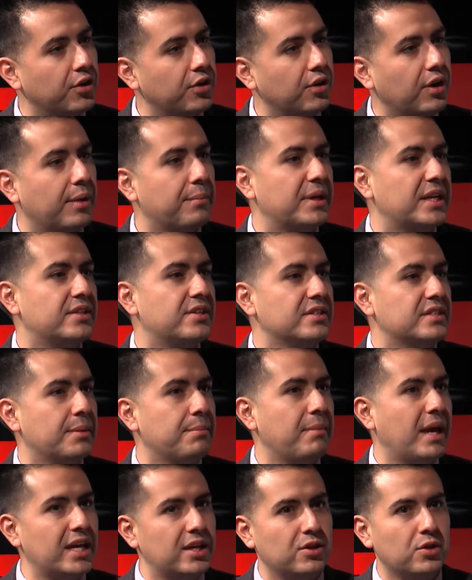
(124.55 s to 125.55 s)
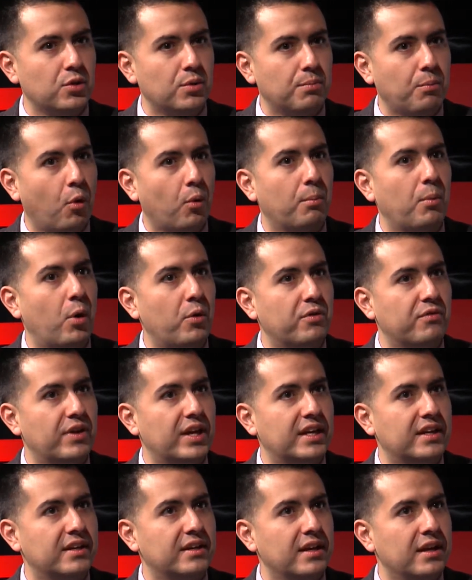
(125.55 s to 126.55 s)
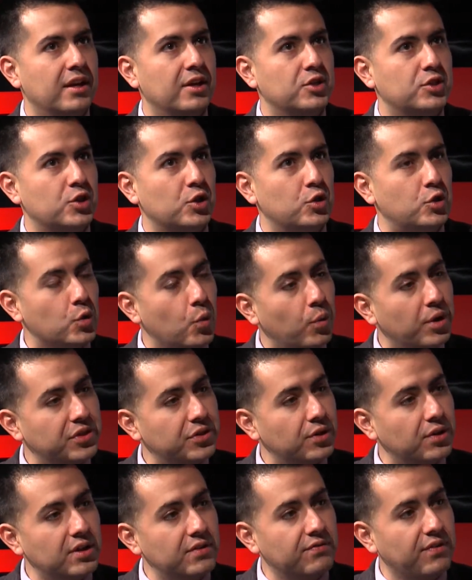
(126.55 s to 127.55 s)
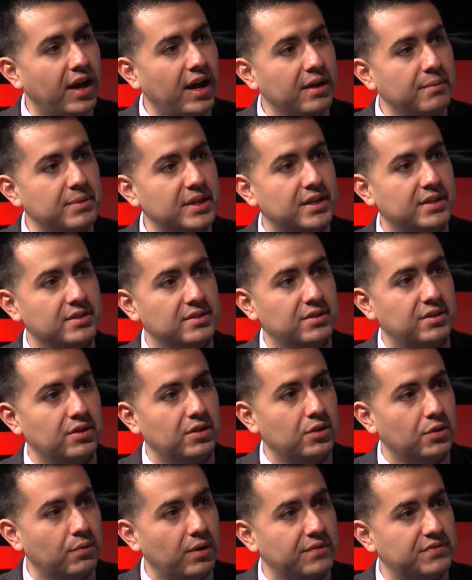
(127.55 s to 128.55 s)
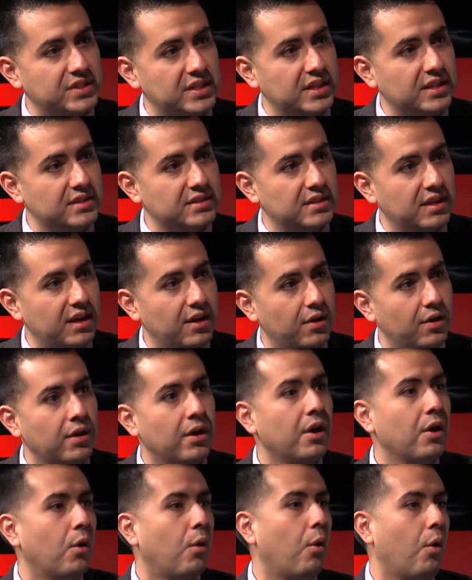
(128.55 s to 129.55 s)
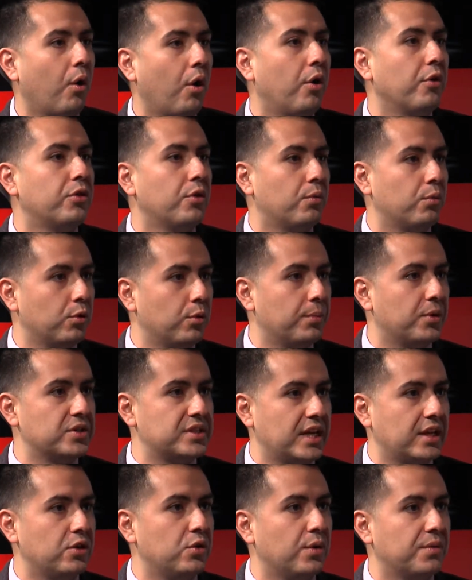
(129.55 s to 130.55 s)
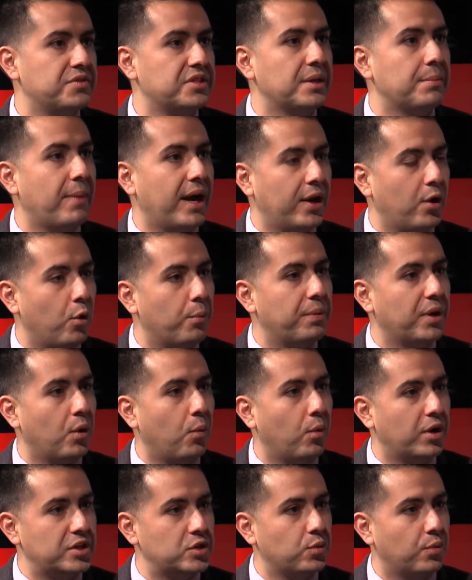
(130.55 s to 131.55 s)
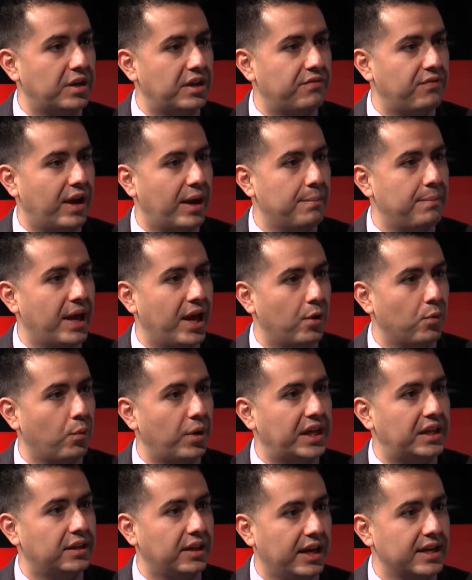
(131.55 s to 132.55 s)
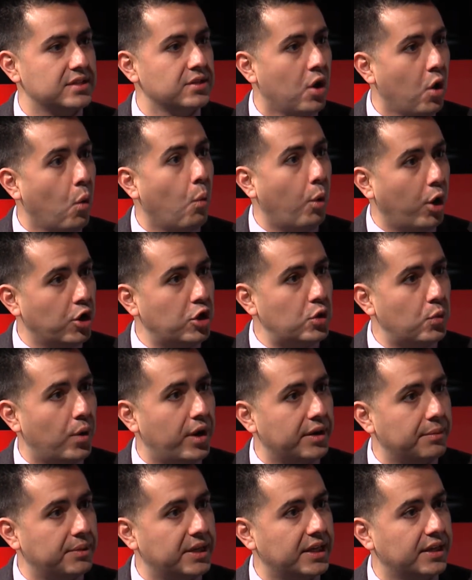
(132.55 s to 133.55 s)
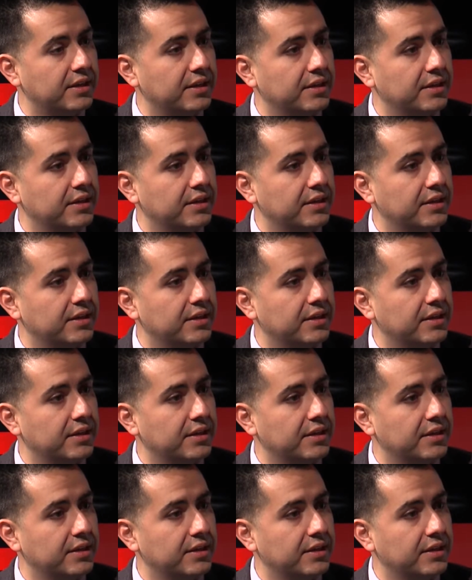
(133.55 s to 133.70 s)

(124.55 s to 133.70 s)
I mean, does it make you more motivated to do 135 because the UFC is there? Or are there rumors that UFC might open a 125-pound weight class where you want to be?